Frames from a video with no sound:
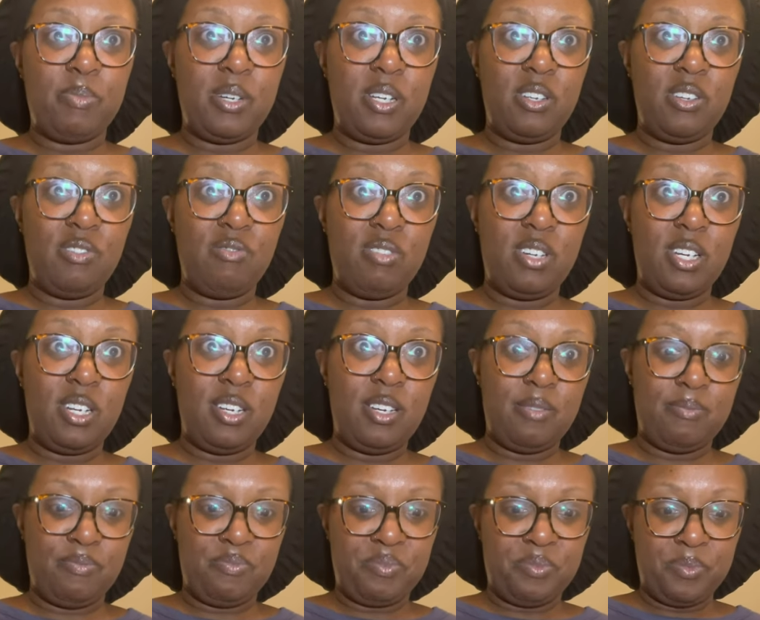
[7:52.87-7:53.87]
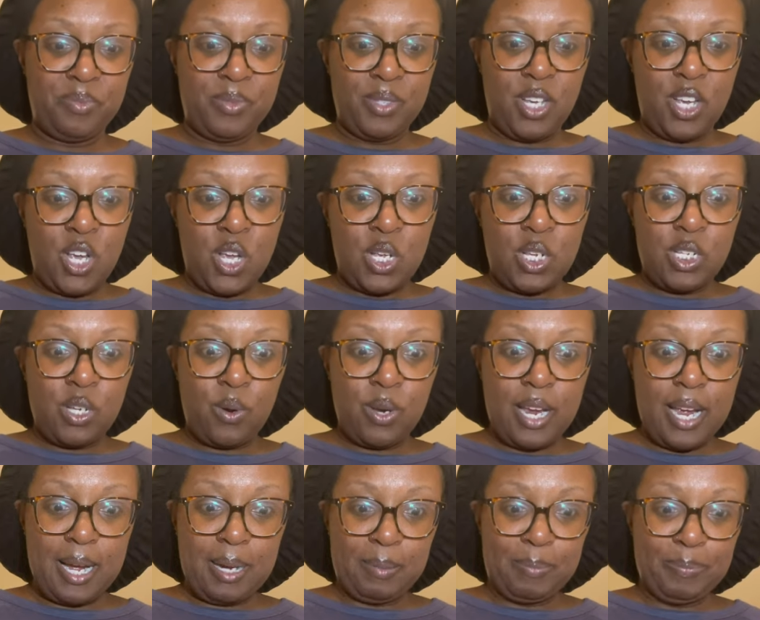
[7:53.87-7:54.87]
but you did. So
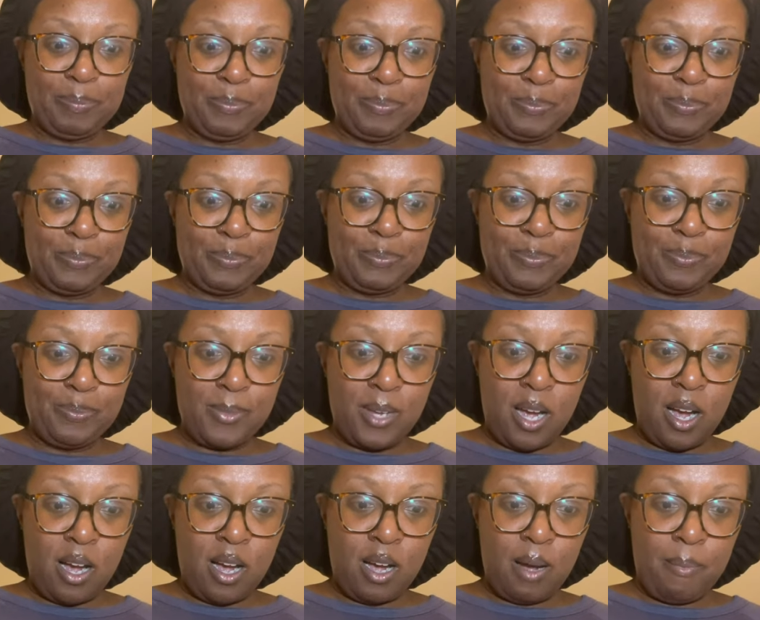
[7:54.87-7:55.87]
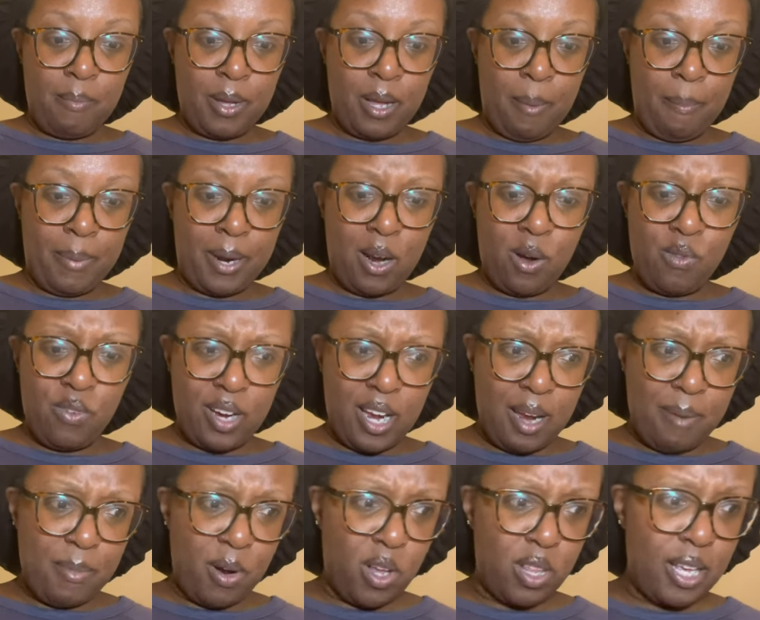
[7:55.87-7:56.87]
yeah, but I
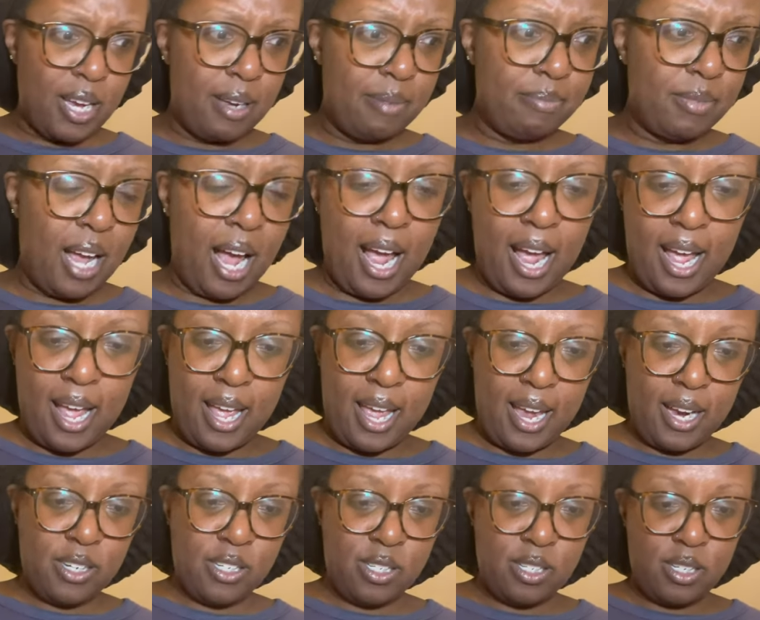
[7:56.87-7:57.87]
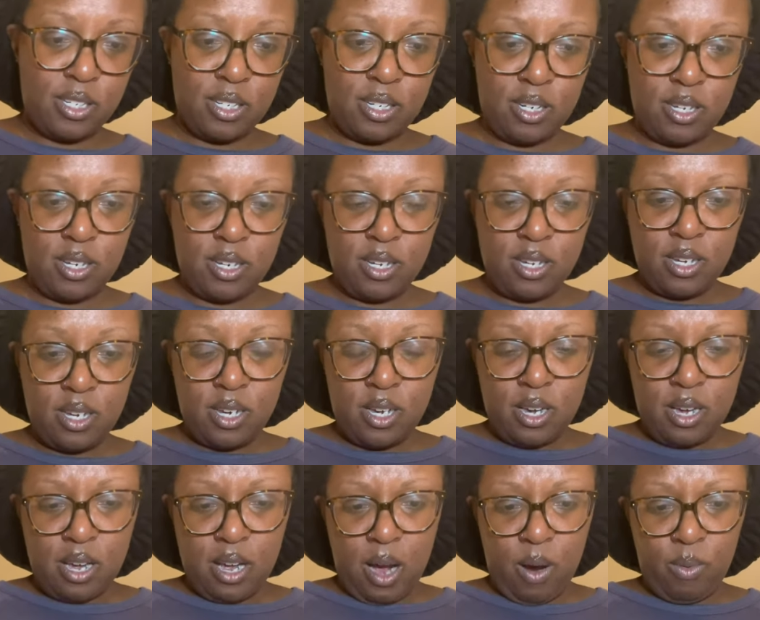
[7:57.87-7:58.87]
overcame all that. I
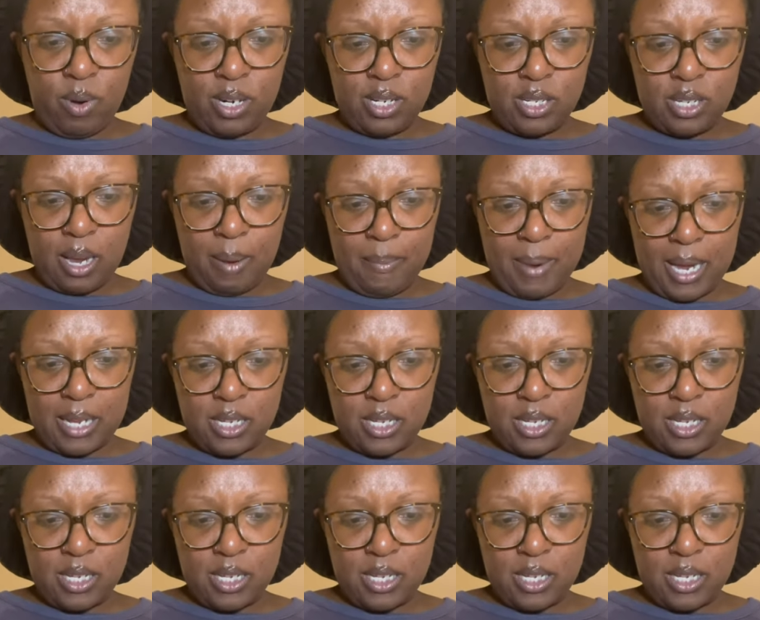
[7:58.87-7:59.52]
want to say my